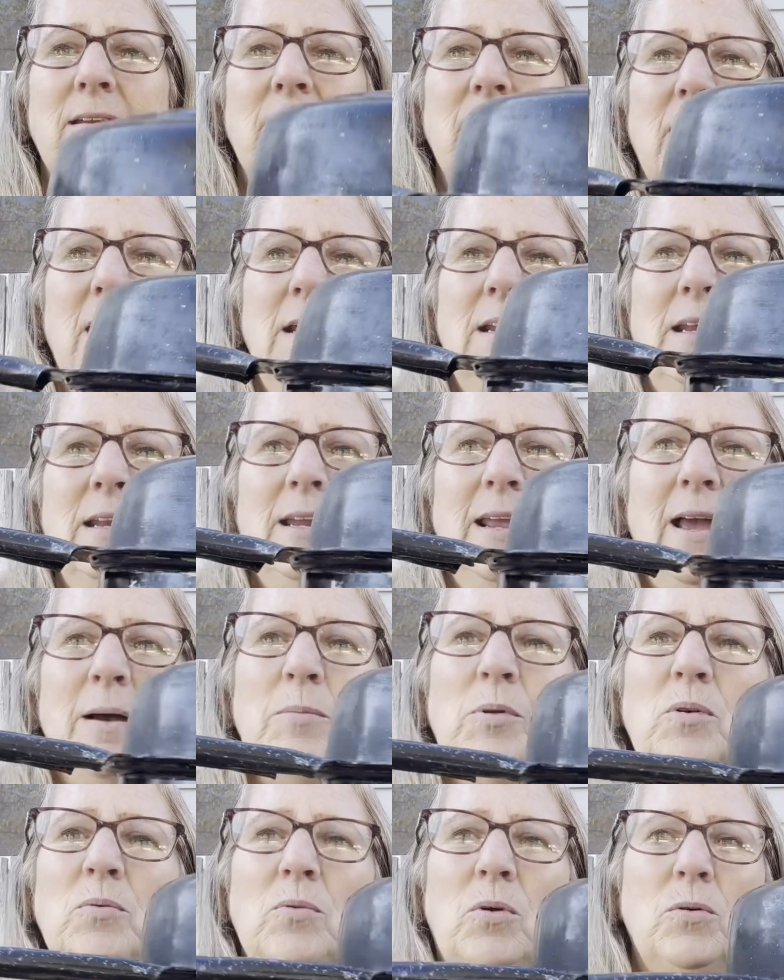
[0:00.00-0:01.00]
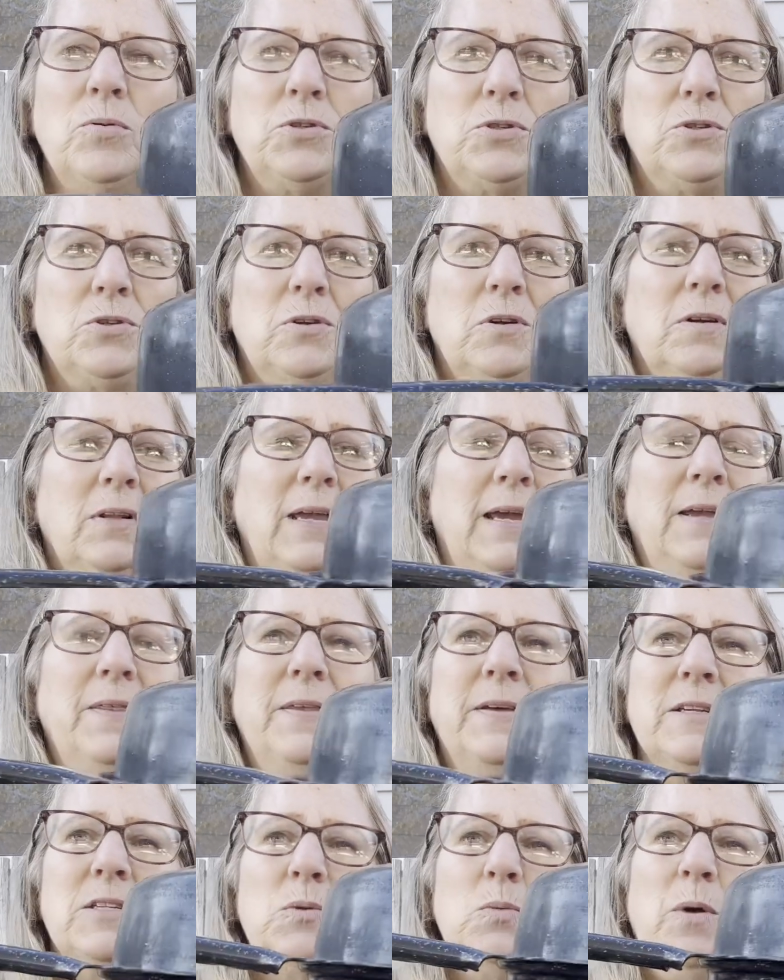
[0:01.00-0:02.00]
an enamel roaster like
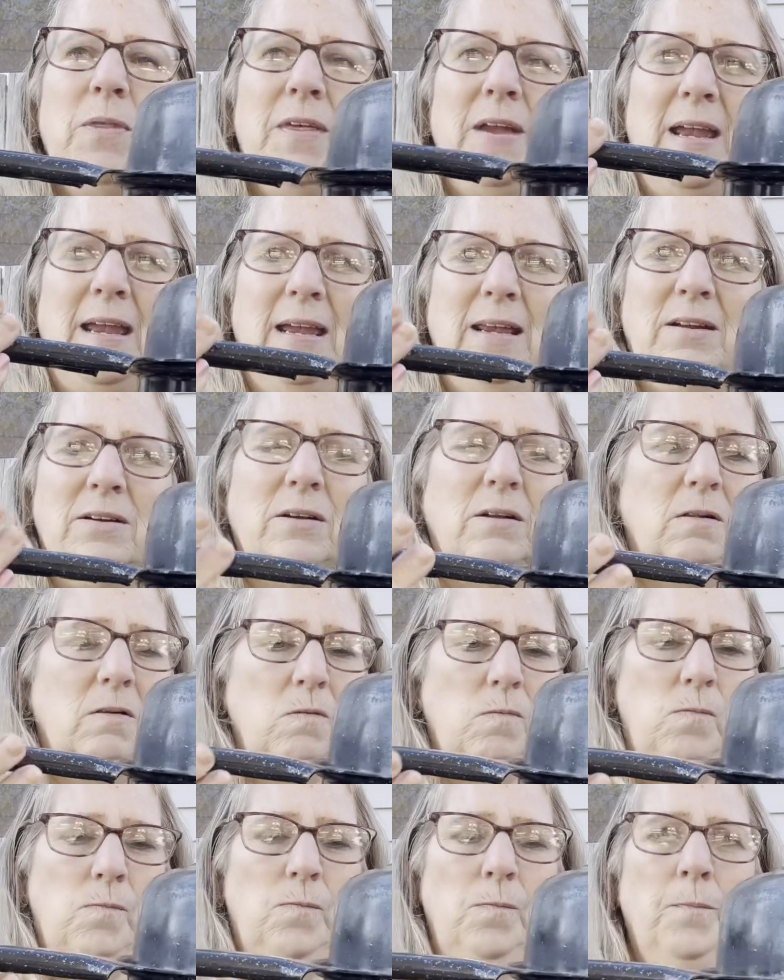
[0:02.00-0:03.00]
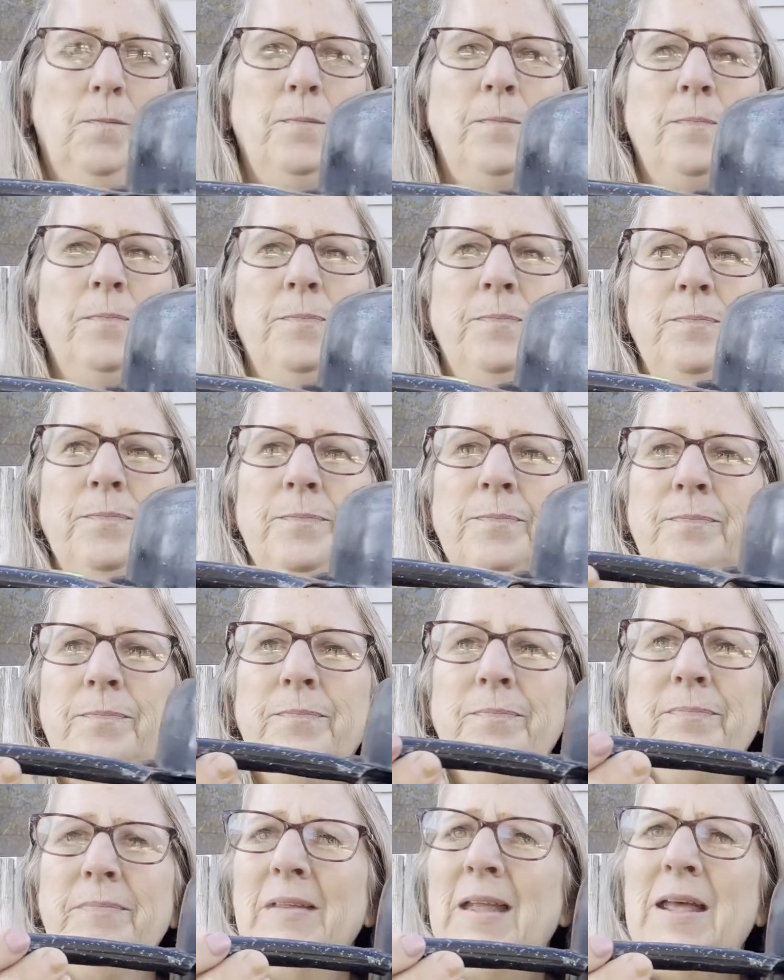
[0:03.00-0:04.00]
this with a handle.
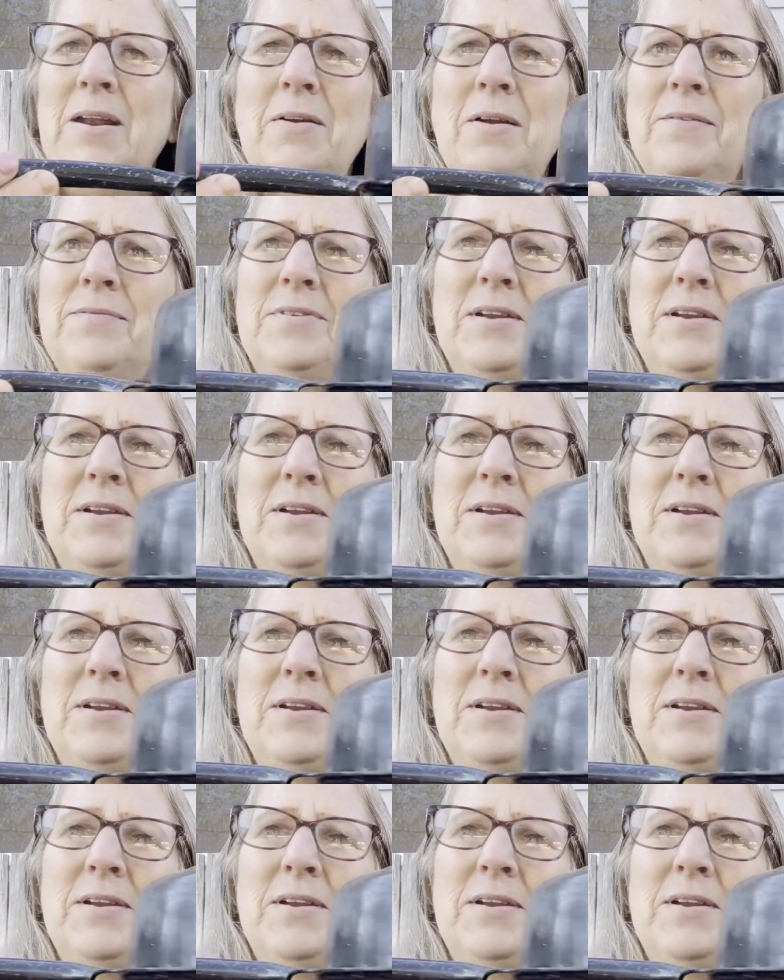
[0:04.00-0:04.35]
I don't know, I've